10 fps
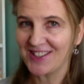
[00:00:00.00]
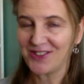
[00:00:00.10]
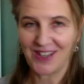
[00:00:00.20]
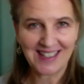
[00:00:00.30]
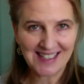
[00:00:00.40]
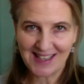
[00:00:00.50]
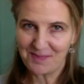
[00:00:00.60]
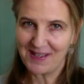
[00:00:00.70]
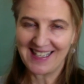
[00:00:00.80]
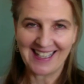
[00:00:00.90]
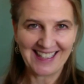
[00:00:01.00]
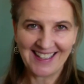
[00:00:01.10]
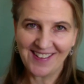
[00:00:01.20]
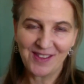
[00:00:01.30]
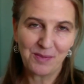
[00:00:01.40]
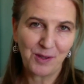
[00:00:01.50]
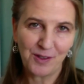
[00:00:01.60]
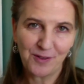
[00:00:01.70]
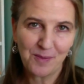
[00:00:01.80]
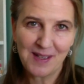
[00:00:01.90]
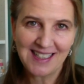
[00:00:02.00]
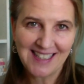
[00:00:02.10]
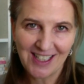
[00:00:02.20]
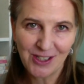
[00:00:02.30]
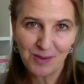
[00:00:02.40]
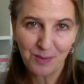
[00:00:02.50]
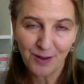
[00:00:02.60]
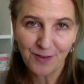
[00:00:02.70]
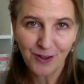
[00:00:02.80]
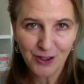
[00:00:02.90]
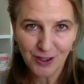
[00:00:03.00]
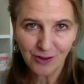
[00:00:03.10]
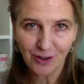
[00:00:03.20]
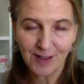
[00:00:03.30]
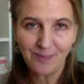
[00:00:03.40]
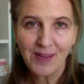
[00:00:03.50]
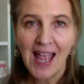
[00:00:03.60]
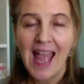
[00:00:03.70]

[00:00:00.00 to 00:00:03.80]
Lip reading: addressed at the beginning of the beautiful meditation book for children.